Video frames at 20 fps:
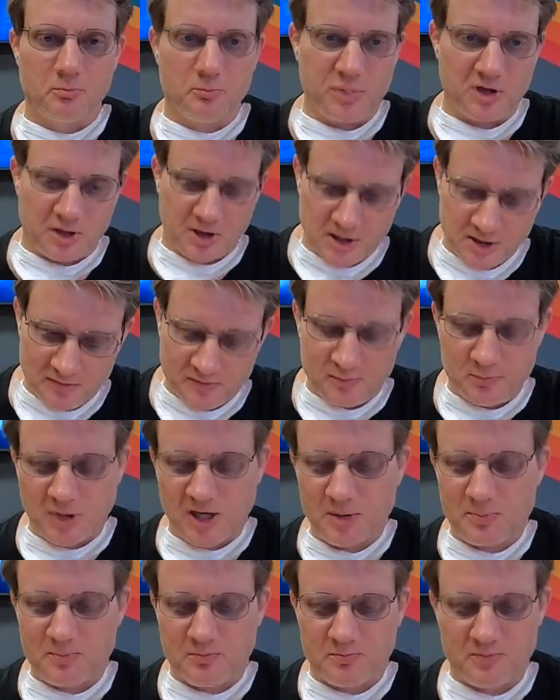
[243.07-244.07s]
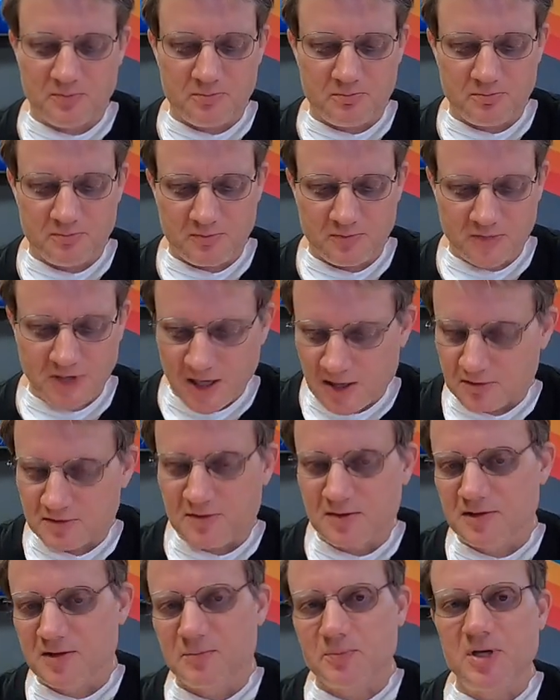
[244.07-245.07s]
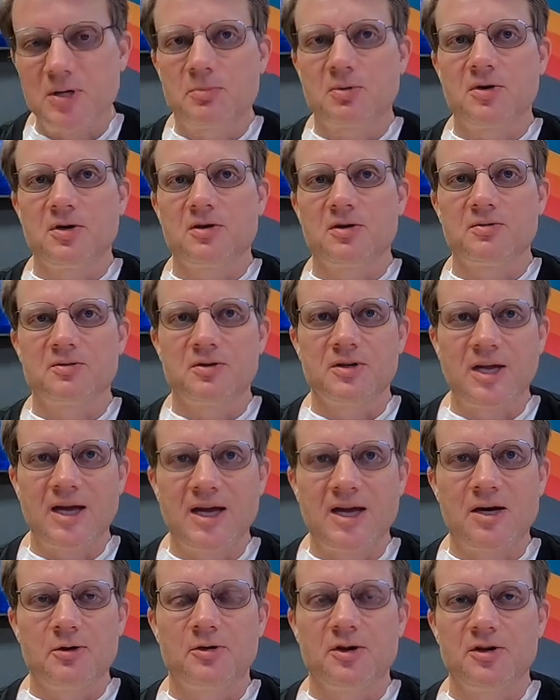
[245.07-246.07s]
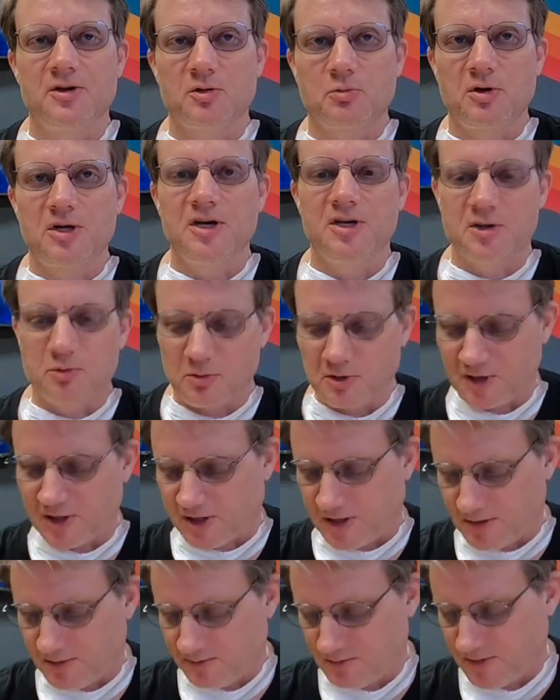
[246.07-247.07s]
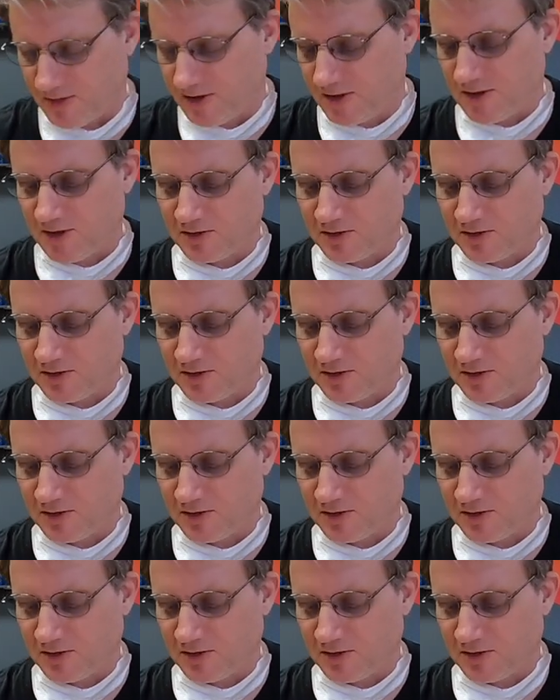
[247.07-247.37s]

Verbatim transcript: beloved by thousands of people now in 2020.